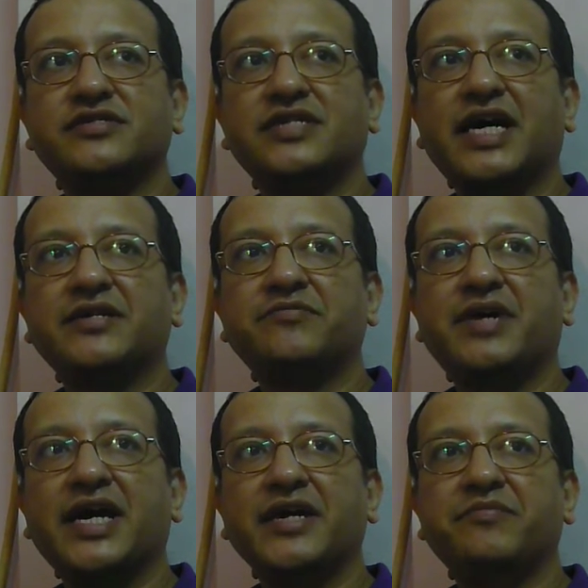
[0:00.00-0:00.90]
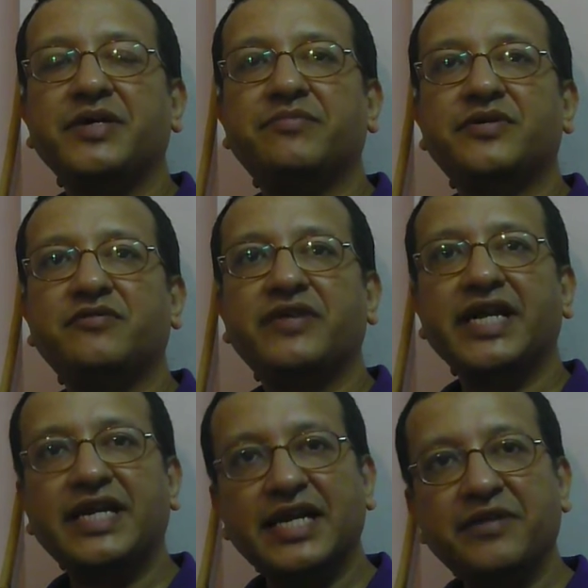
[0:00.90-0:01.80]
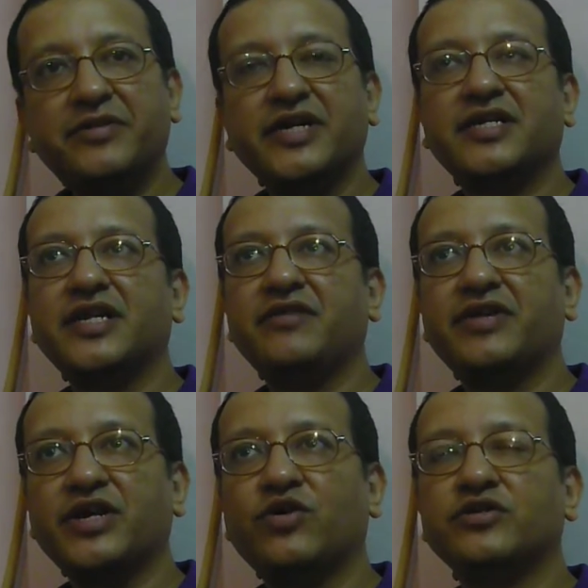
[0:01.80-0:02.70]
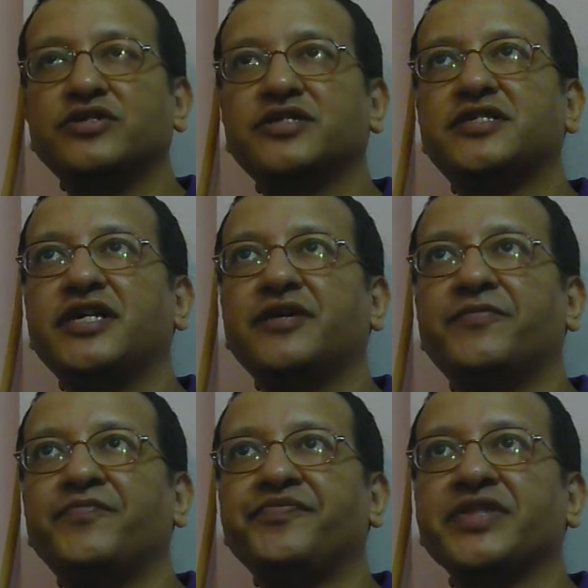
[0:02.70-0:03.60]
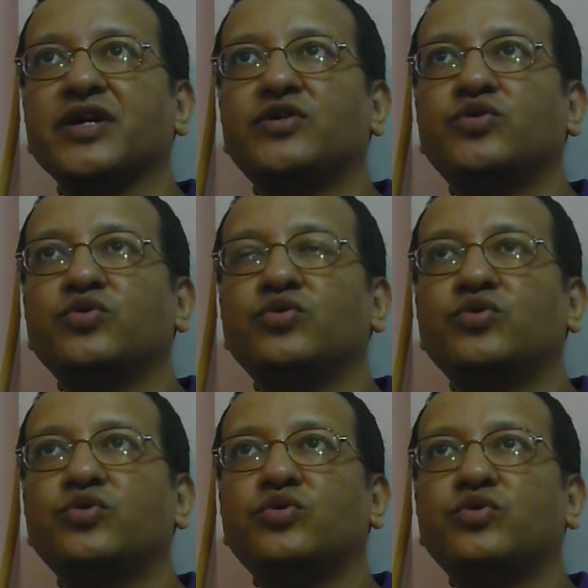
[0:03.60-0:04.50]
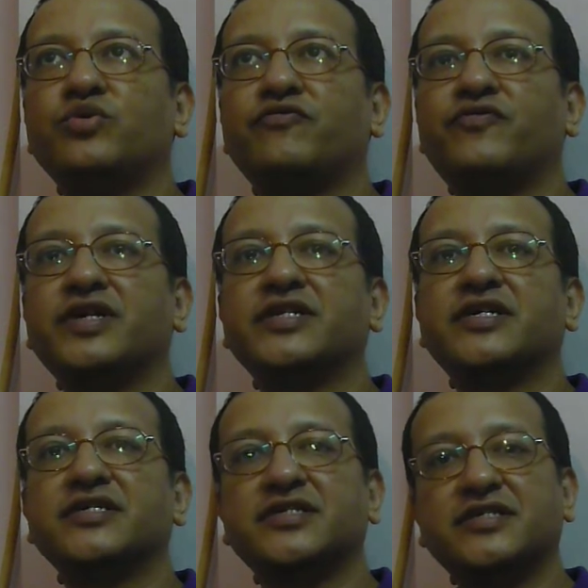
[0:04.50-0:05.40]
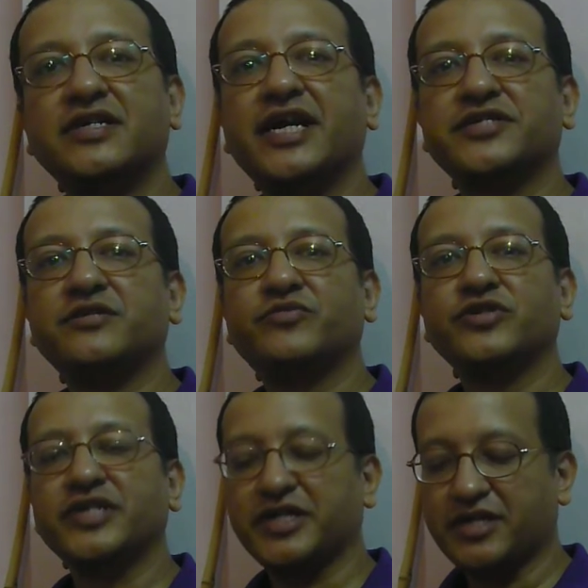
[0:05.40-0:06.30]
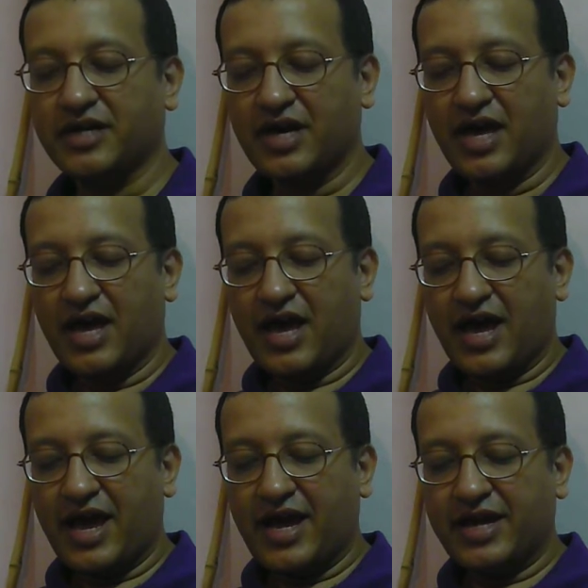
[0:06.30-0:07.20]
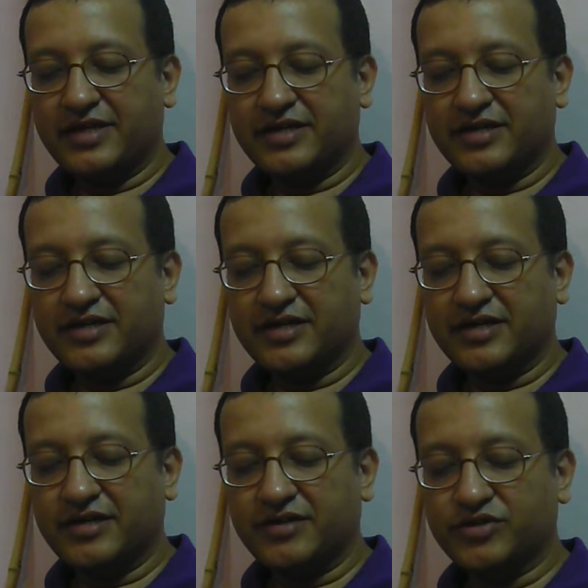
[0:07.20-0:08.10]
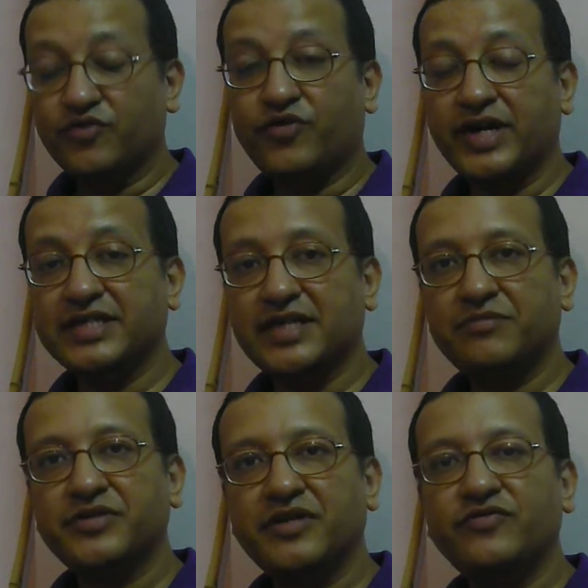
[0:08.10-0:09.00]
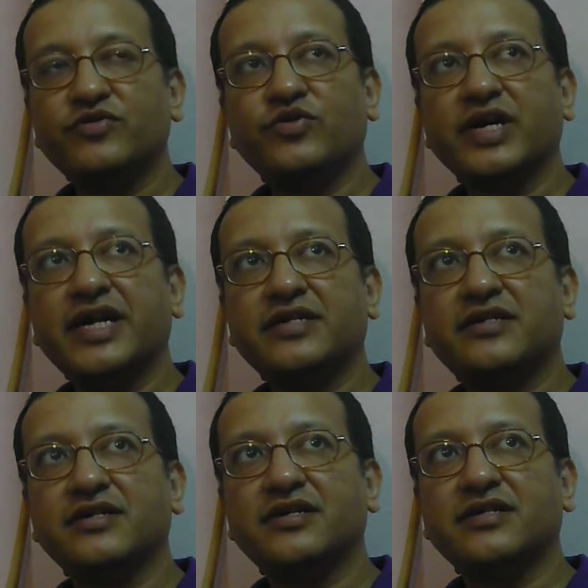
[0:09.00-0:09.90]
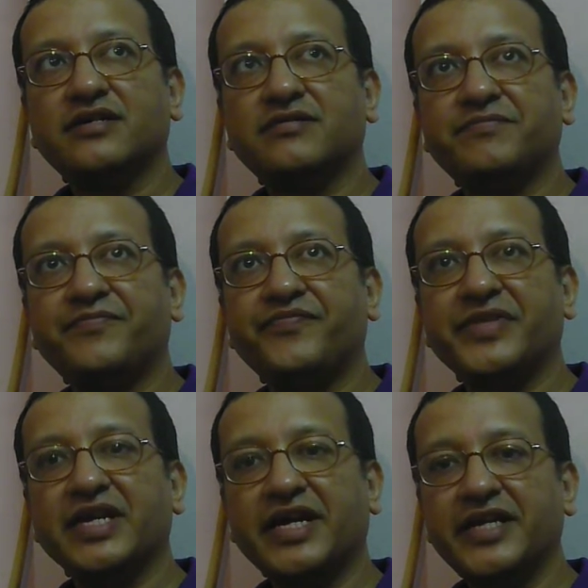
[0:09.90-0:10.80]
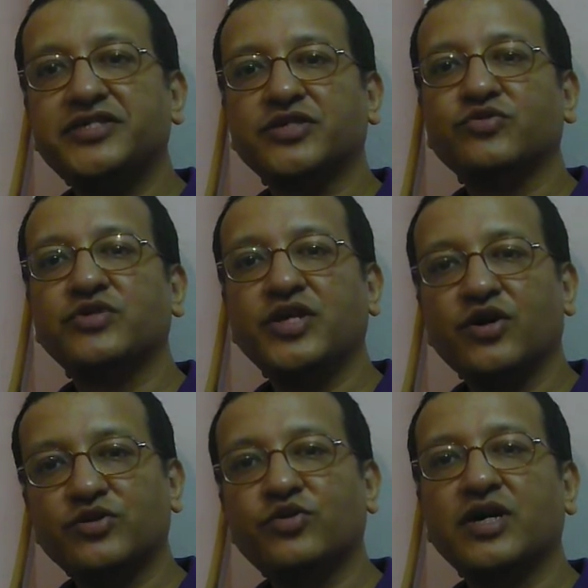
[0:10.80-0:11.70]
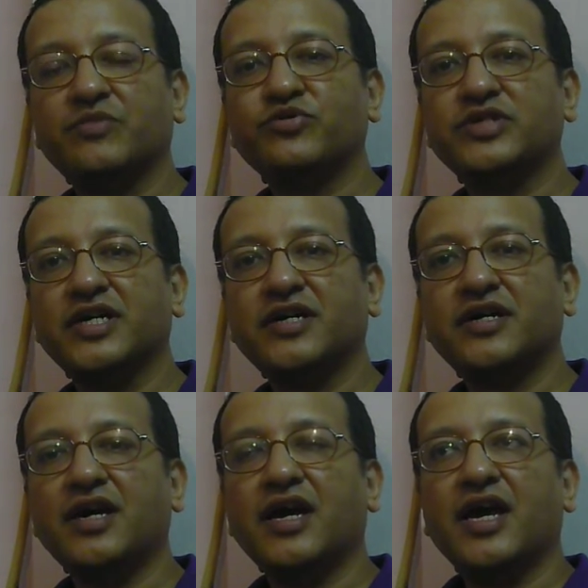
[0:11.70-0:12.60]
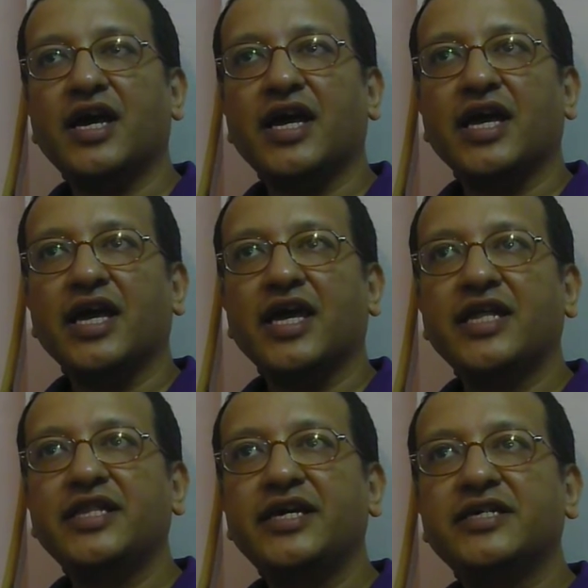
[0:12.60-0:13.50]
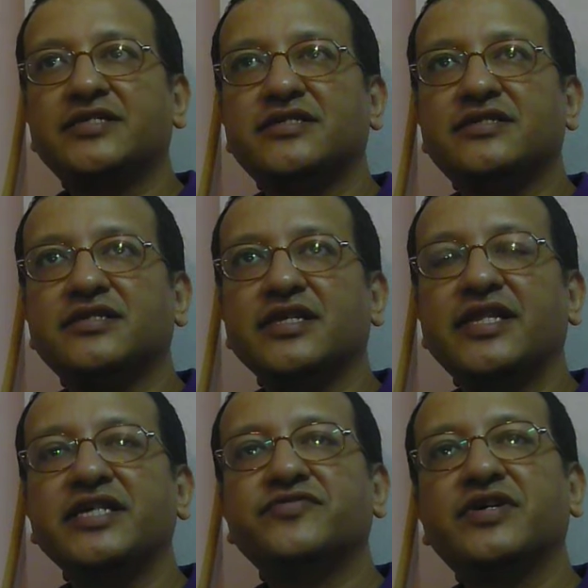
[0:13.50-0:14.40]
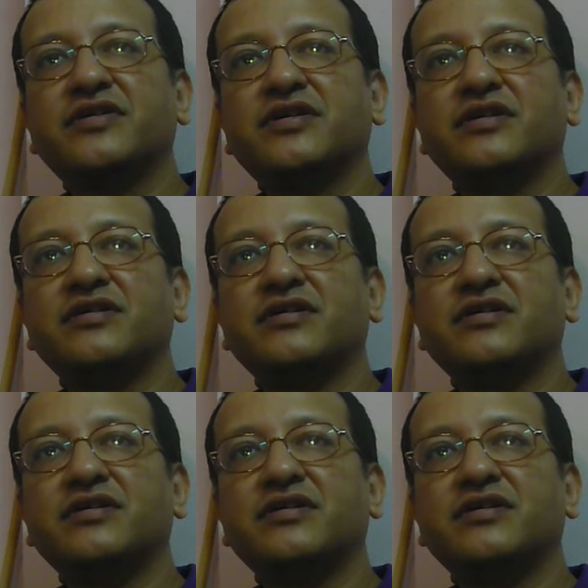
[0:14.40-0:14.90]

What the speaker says: done by people very deliberately, very consciously, to further a certain national project. And so, for example, if you look at Ganesh Chaturthi or Durga Puja, in these were